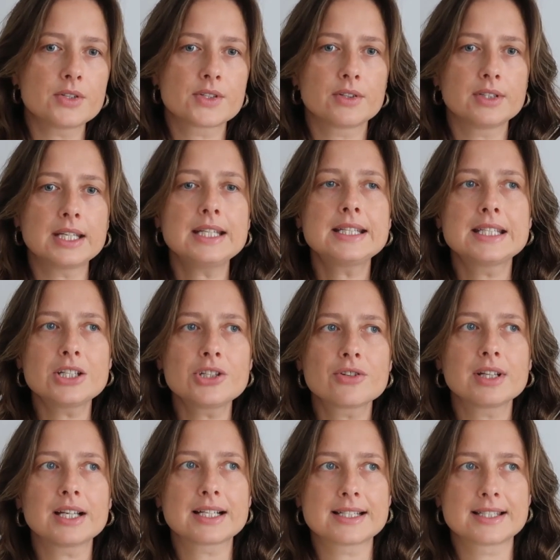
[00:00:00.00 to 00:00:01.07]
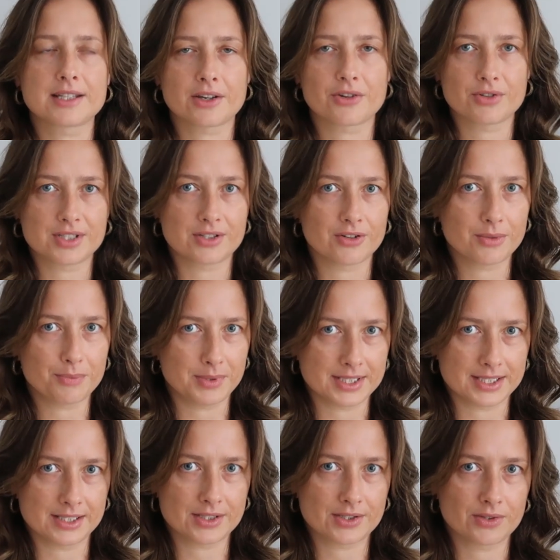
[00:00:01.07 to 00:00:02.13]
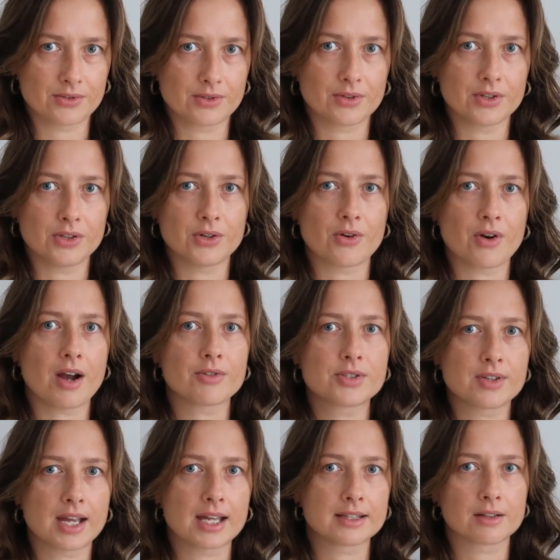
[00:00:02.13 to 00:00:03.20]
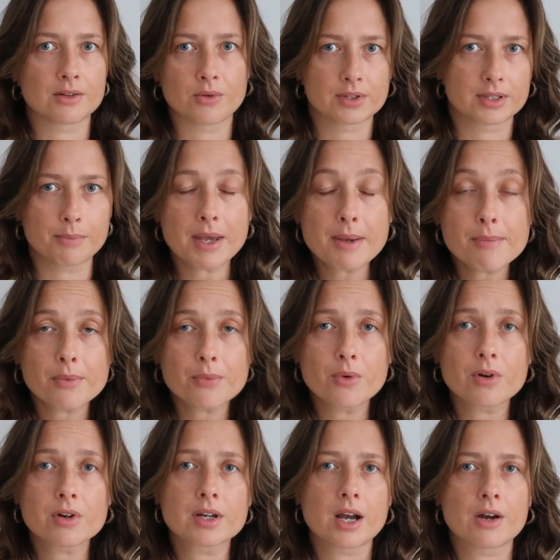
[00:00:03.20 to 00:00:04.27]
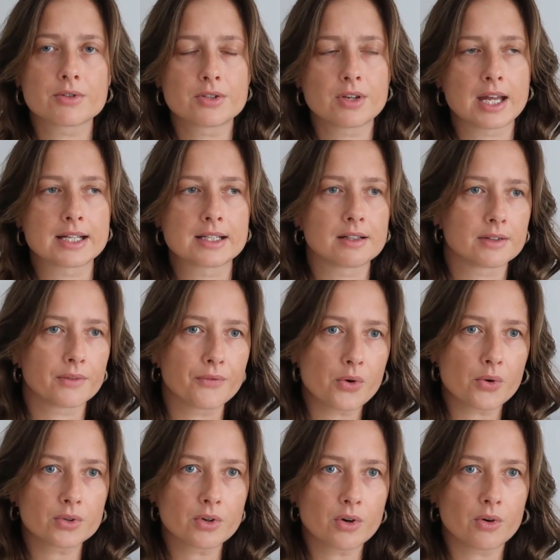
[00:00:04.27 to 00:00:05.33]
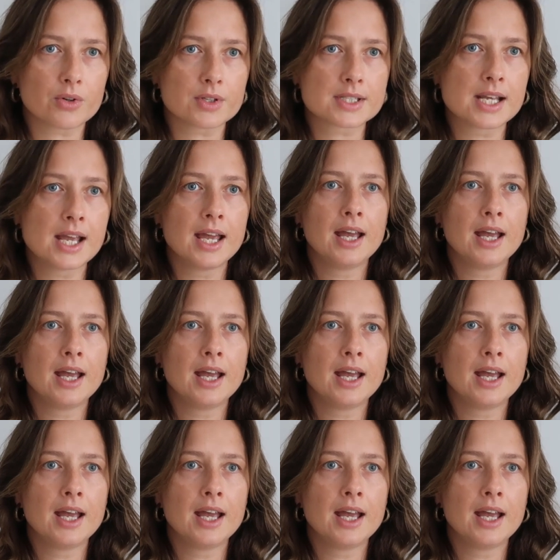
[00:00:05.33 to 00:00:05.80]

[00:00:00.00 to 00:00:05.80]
So they teach you like a secretary business, you know, how to handle all the paperwork, how to handle the phone calls